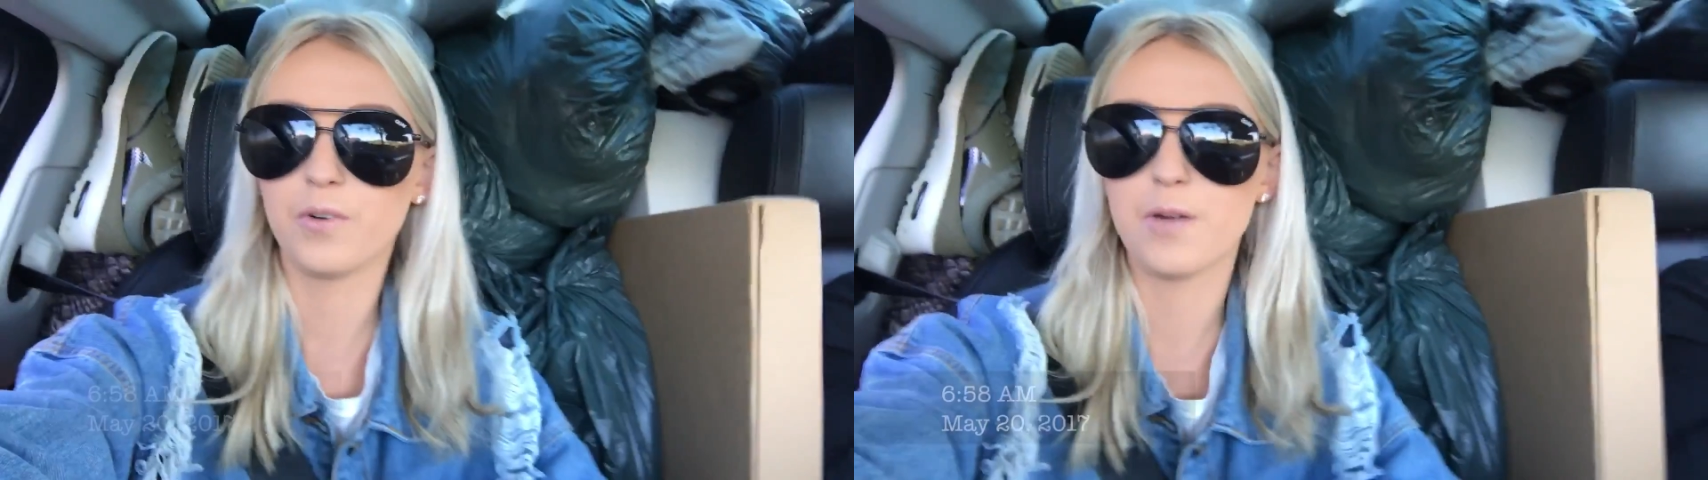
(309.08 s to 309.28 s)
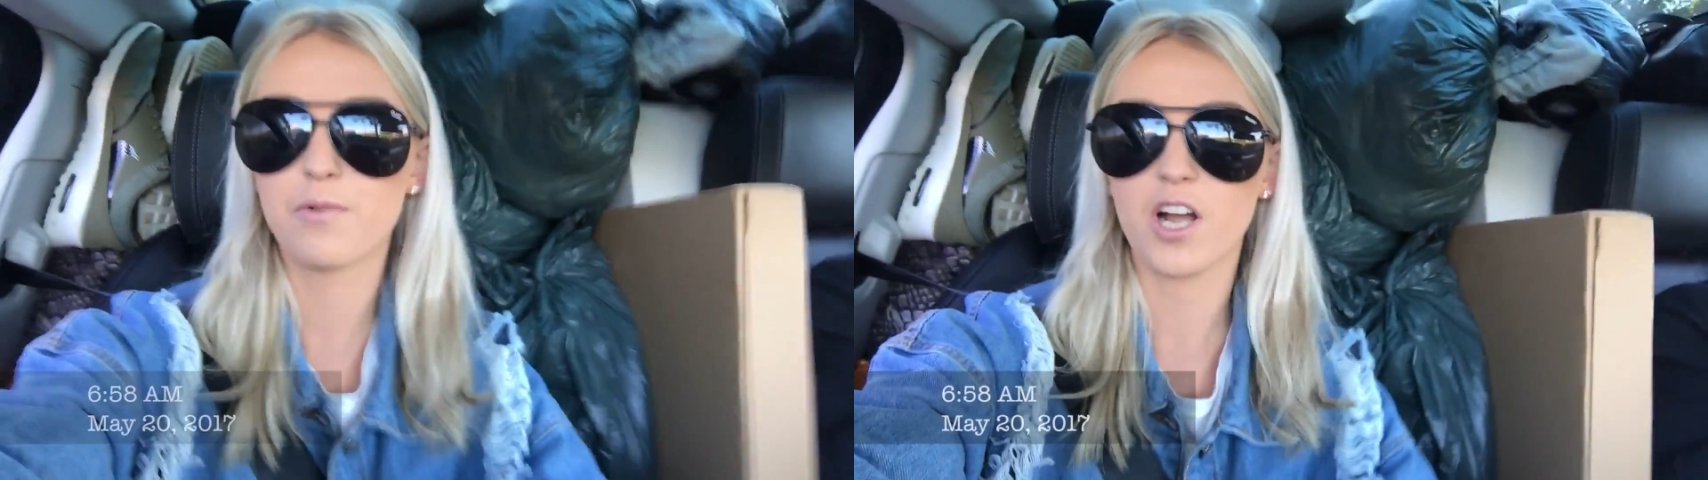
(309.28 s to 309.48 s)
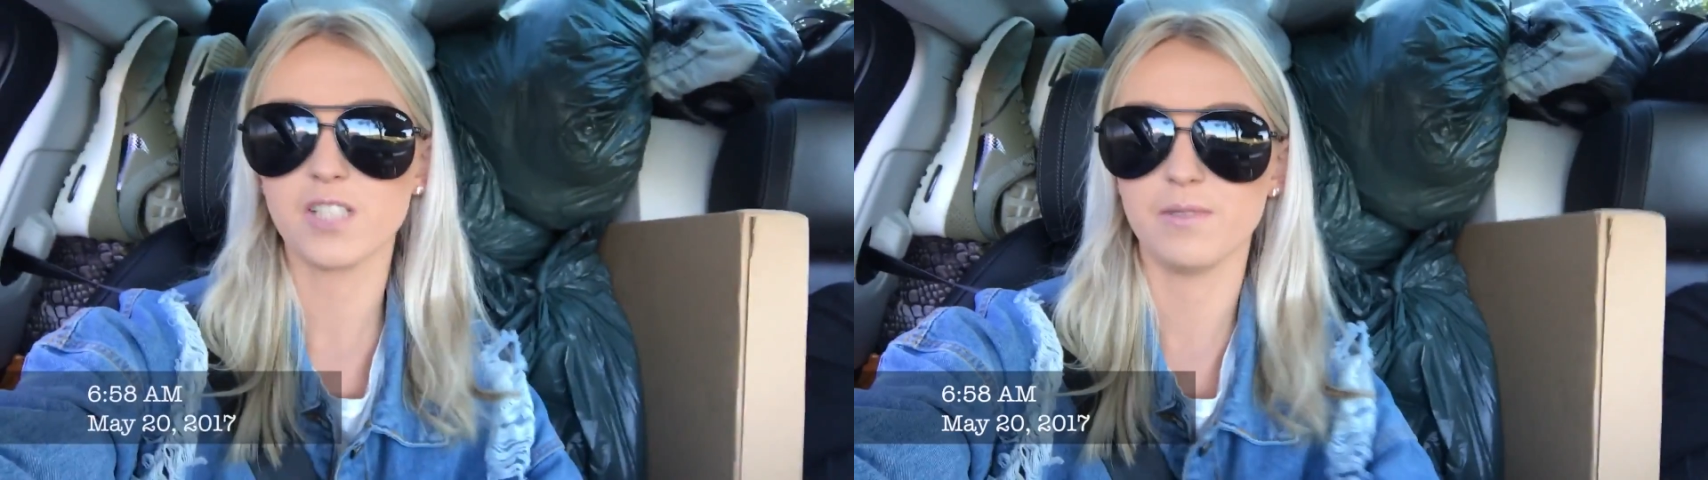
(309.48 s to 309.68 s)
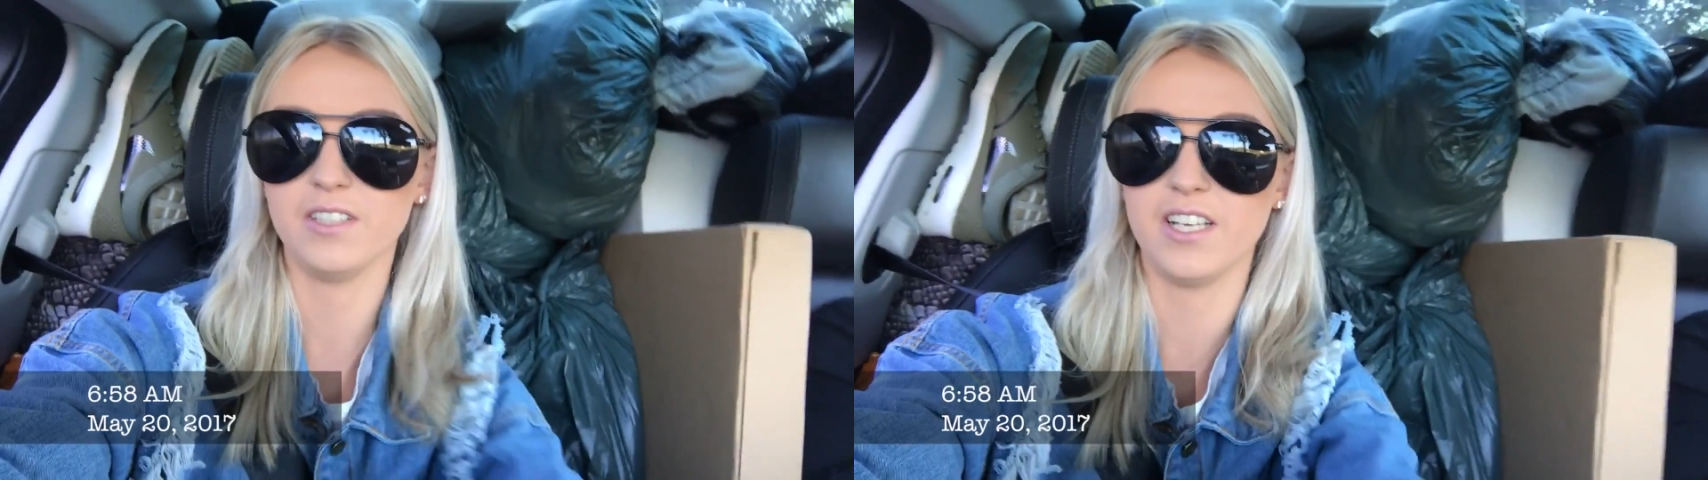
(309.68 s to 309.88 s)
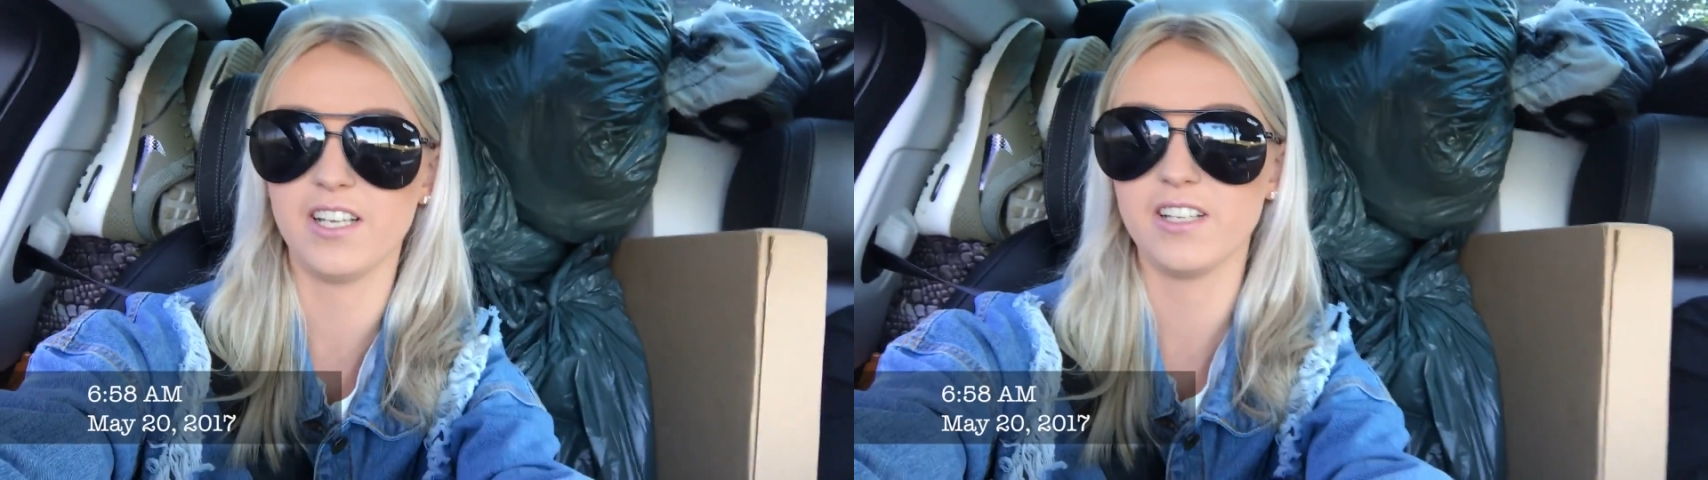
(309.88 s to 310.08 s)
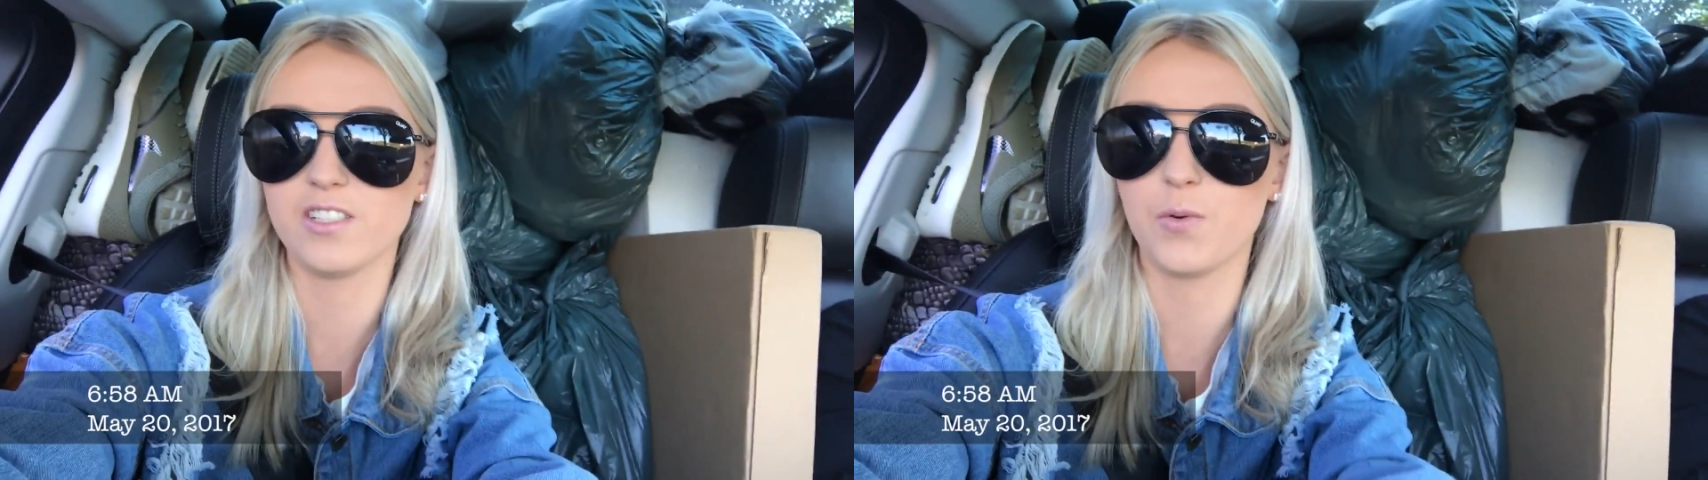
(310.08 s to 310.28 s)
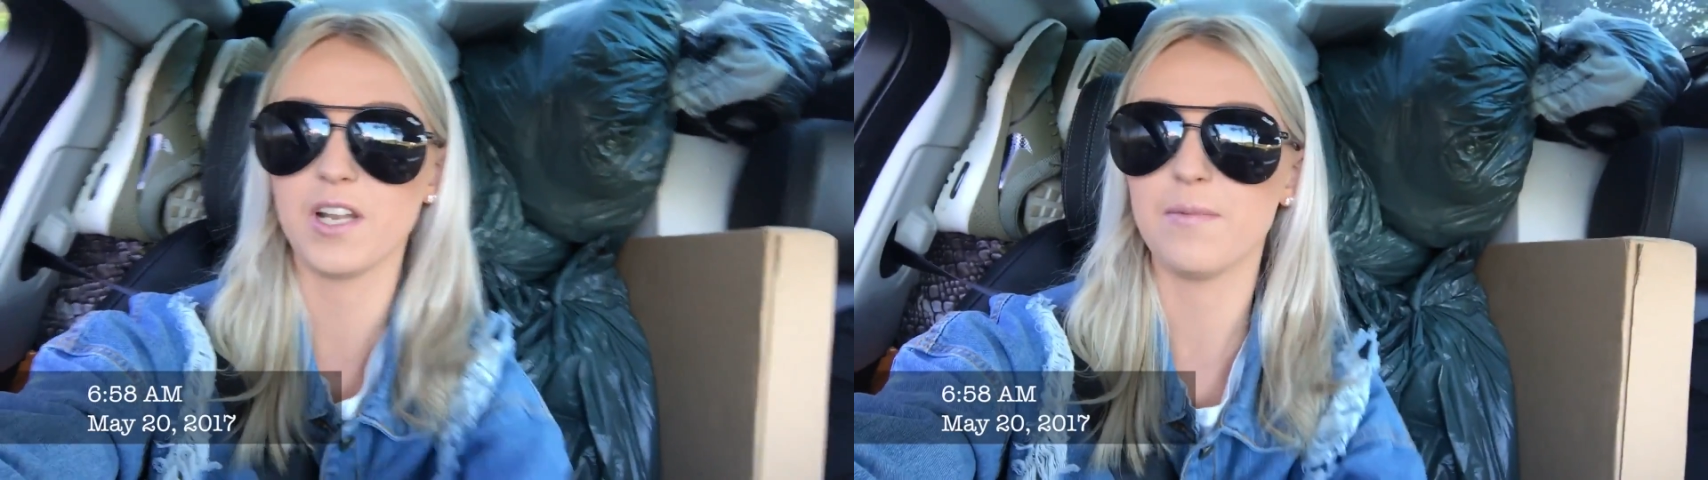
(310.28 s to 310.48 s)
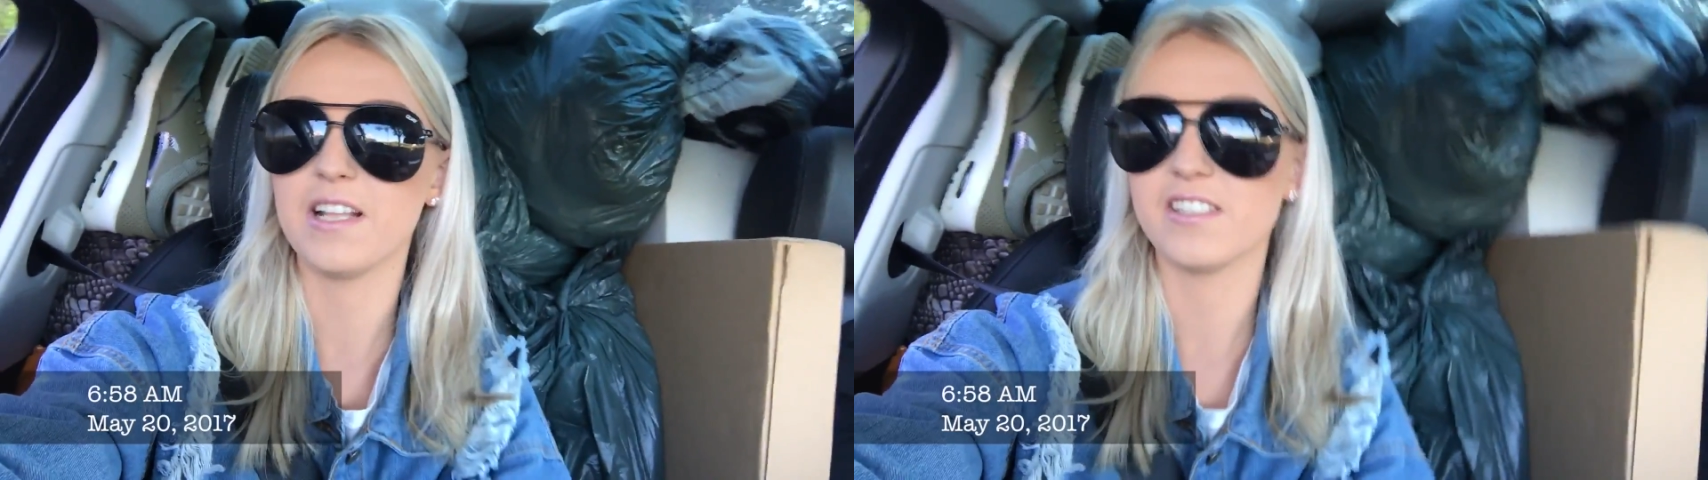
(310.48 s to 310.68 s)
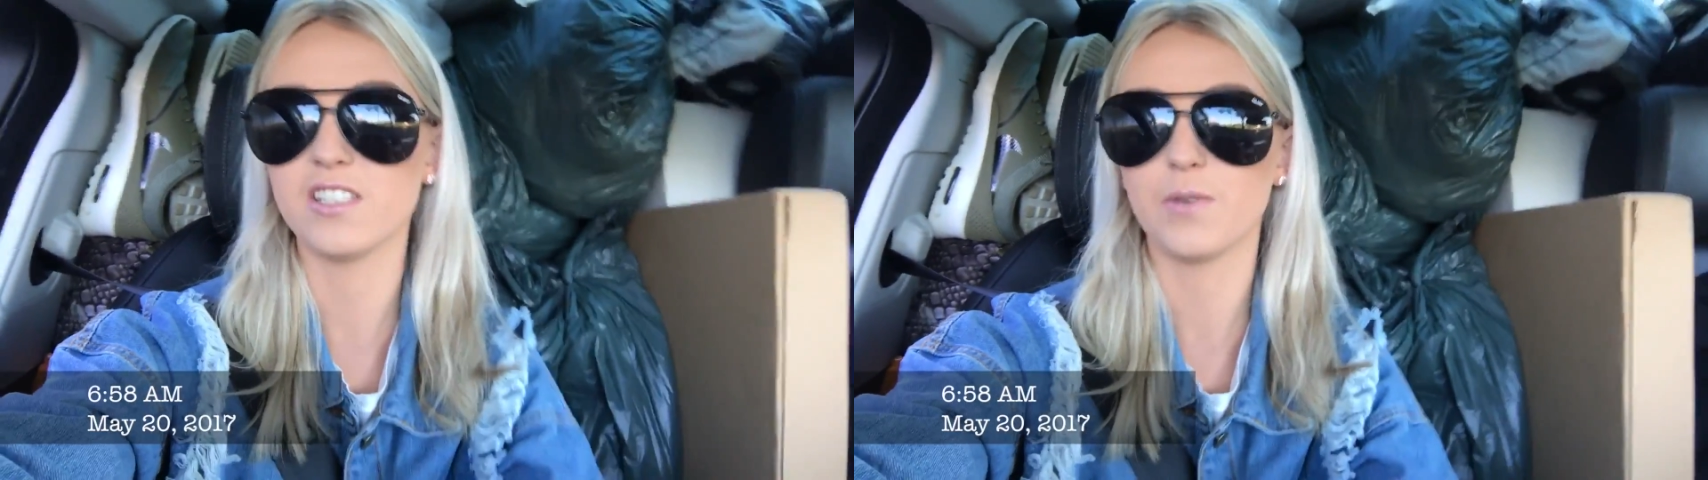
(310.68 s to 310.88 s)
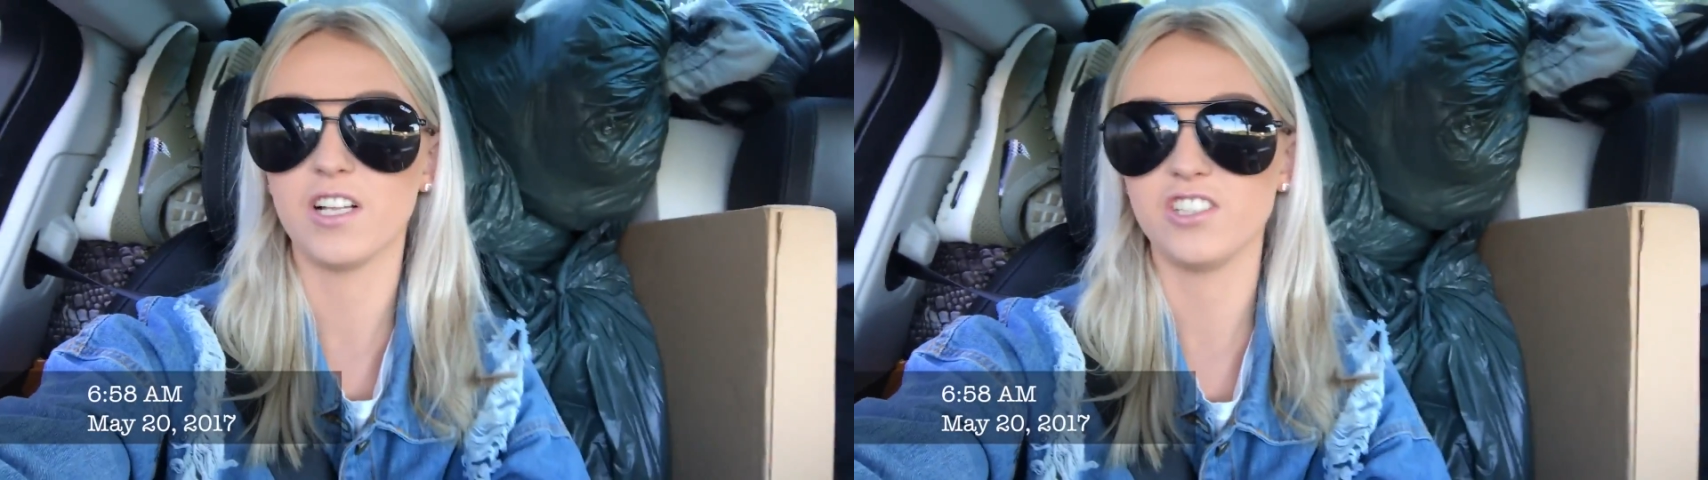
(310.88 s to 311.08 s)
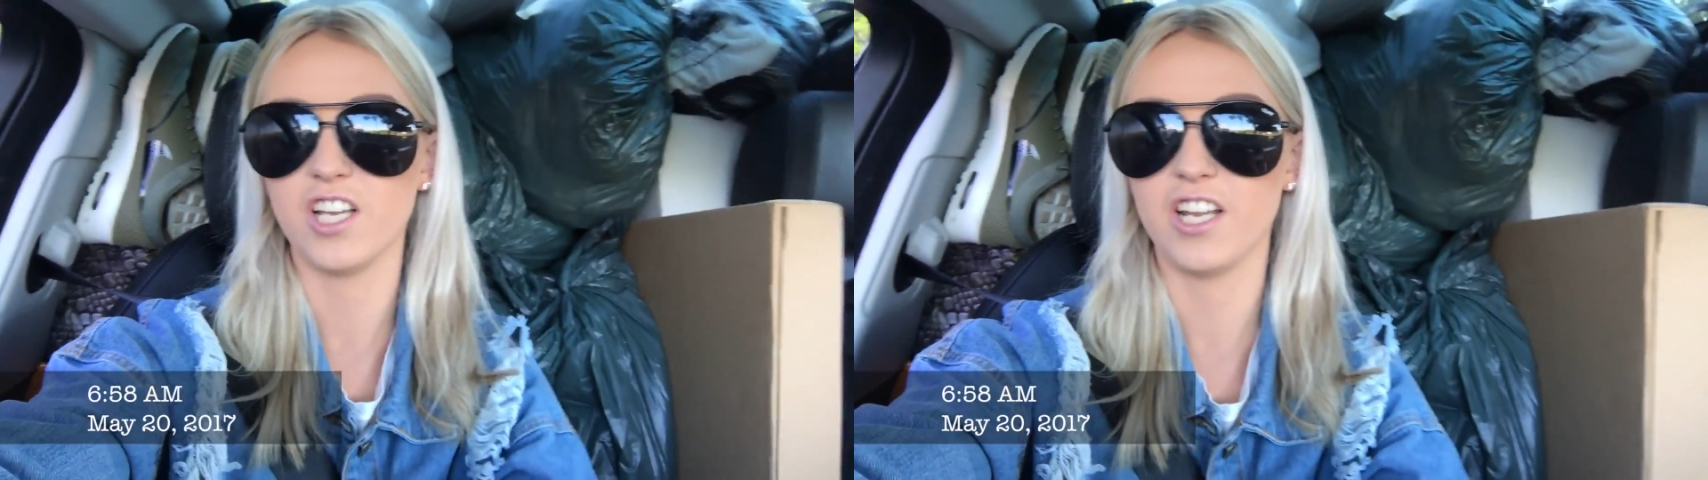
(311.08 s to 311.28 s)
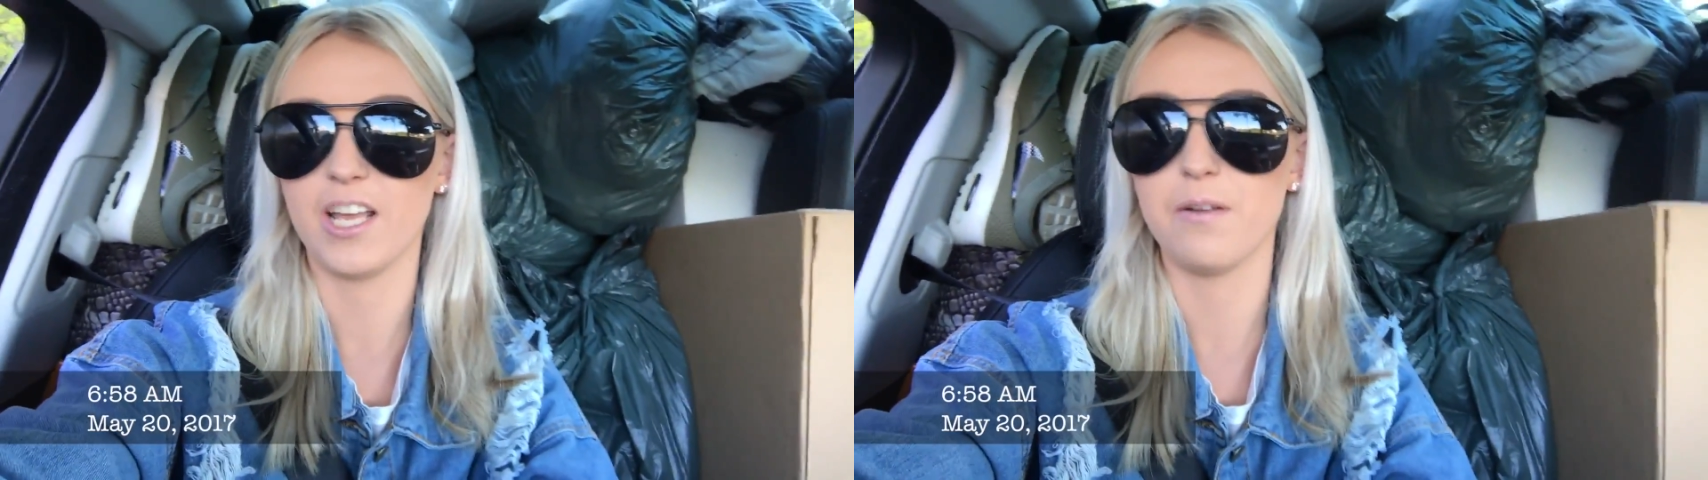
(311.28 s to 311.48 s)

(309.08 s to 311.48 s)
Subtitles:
We're approximately 20 minutes into our journey.